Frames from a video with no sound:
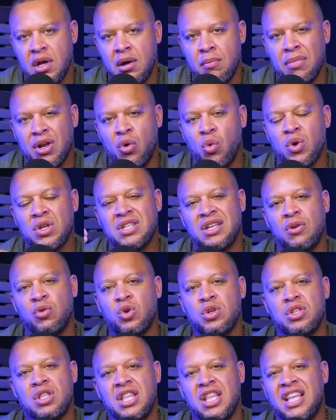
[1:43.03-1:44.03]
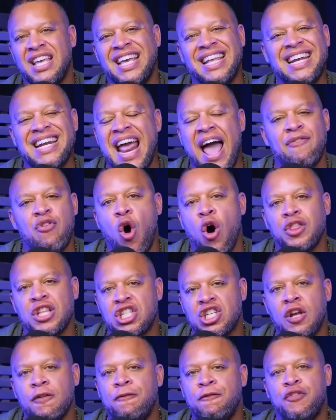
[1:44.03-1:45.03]
But it was, it was, he didn't have all
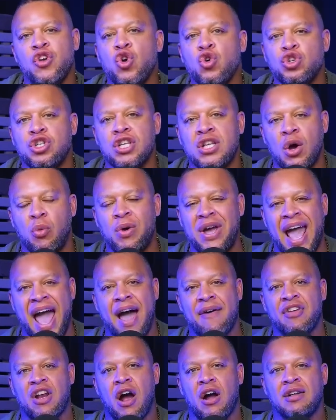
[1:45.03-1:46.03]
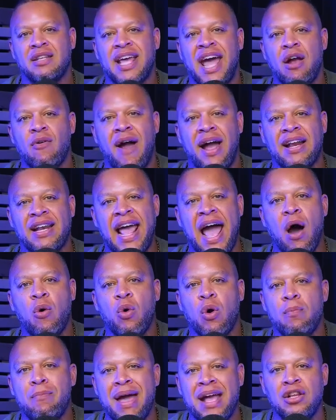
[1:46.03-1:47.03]
this confusion that we have in our day right now
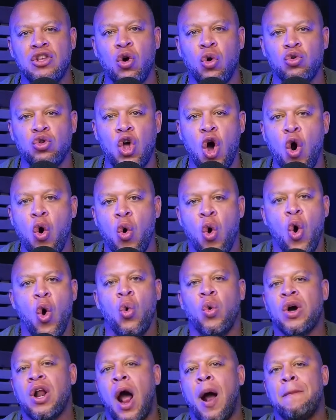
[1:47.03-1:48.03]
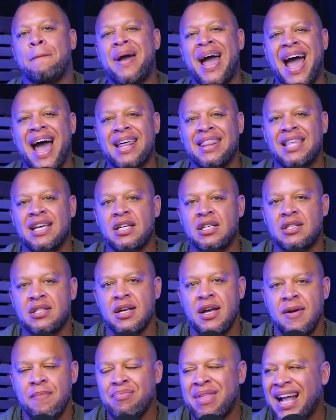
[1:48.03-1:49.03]
where men don't know what our path is.
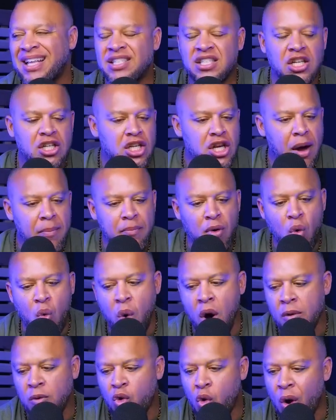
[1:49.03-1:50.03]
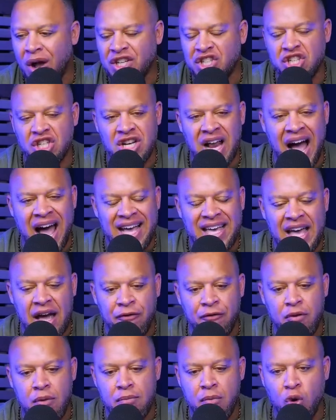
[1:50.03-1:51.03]
That's the number one question I
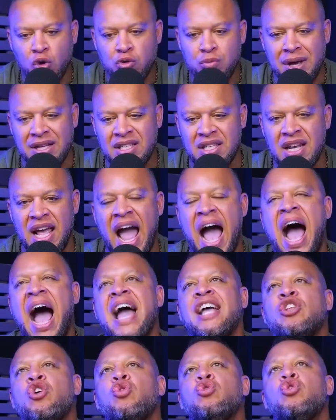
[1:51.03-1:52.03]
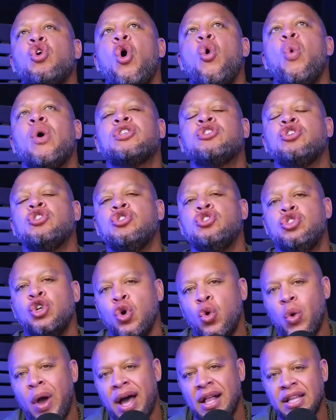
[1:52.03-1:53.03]
get from most men today. I don't know what to
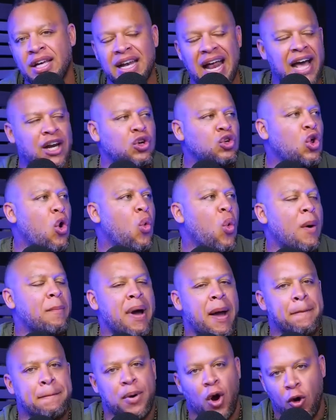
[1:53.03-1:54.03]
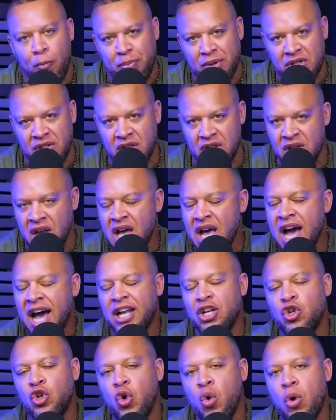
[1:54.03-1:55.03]
do, Elliott. I don't know what my purpose is. I
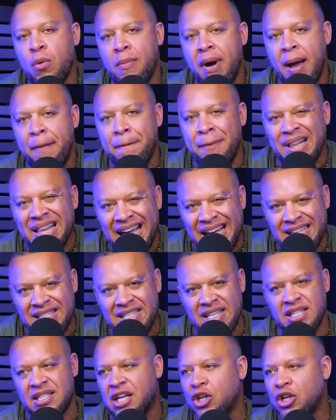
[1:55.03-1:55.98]
don't know what my place is.